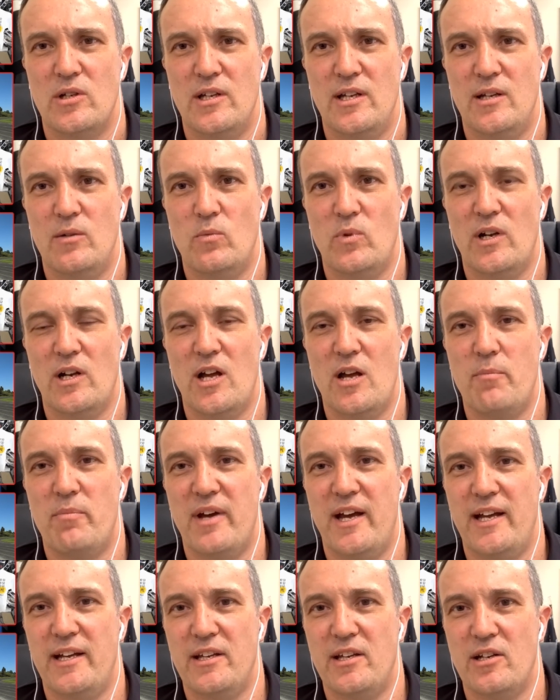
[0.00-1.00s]

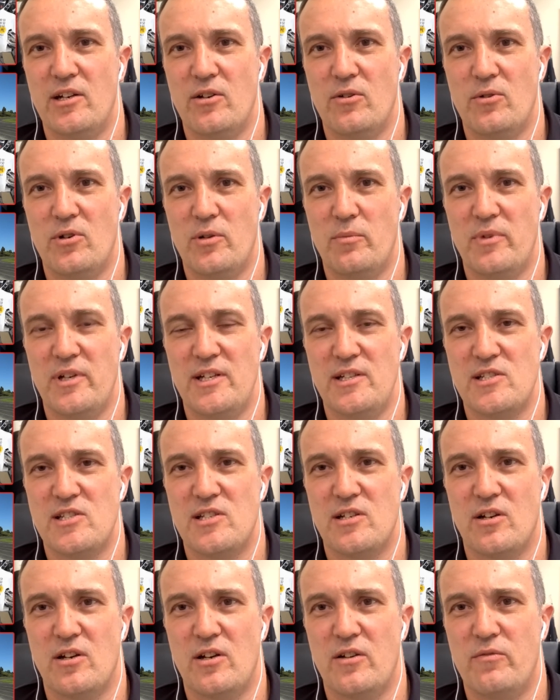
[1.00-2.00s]
Willowbank, you know what I mean?
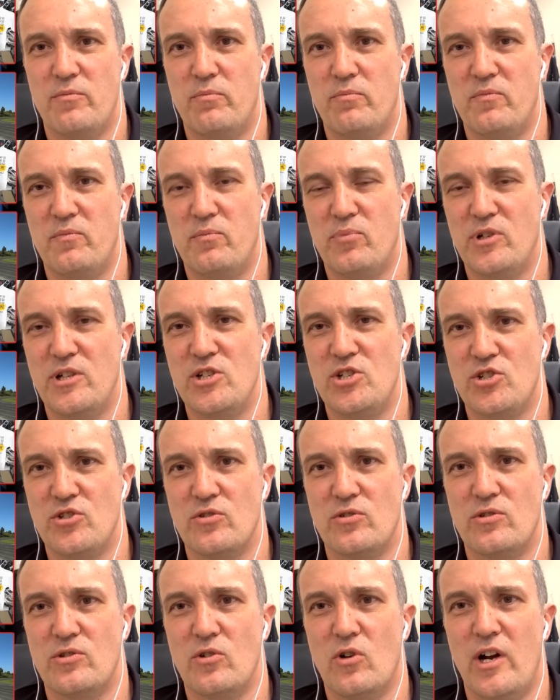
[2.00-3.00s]
So I'm pretty
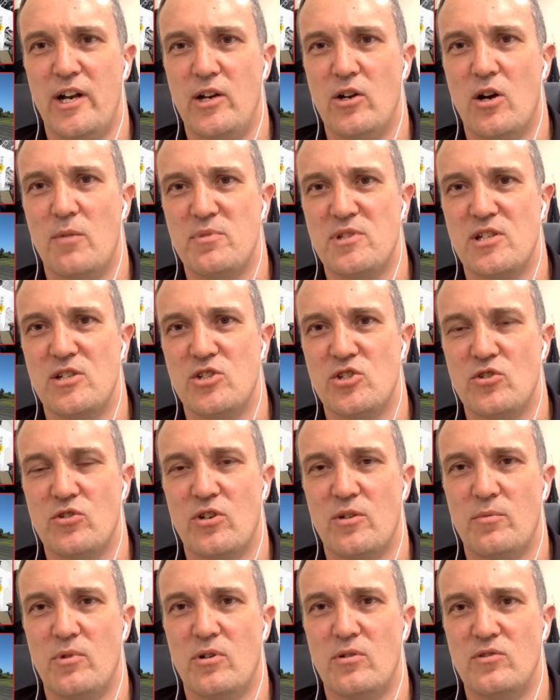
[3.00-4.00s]
sure, 99%
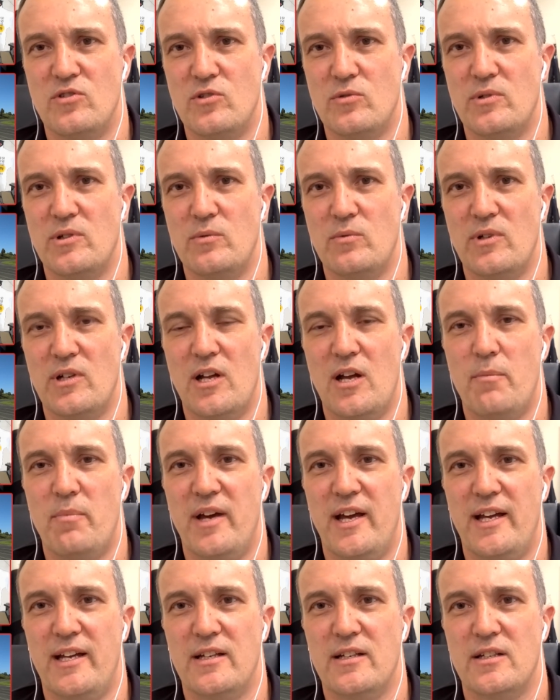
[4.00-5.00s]
sure, I'm not doing
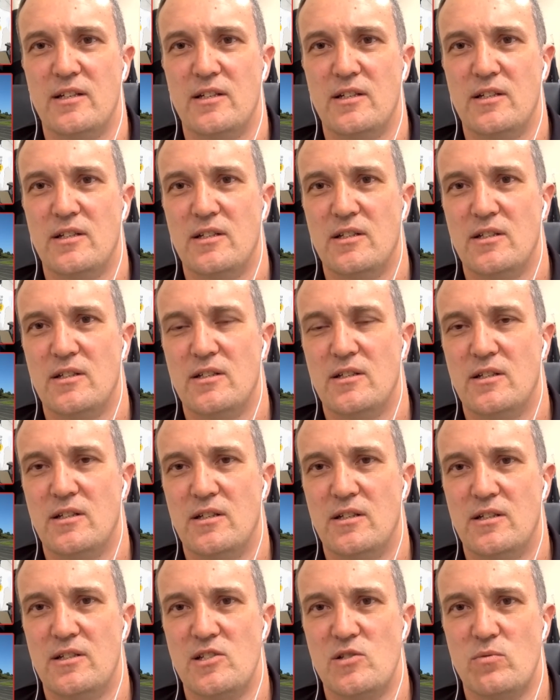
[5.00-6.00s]
Willowbank
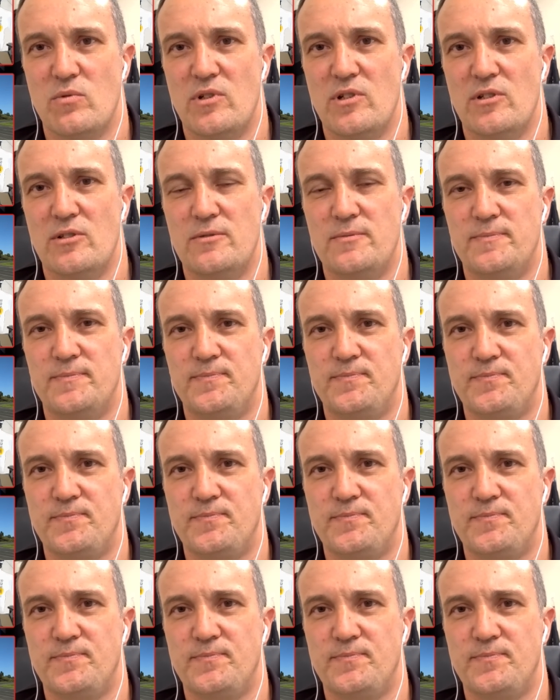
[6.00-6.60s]
as well.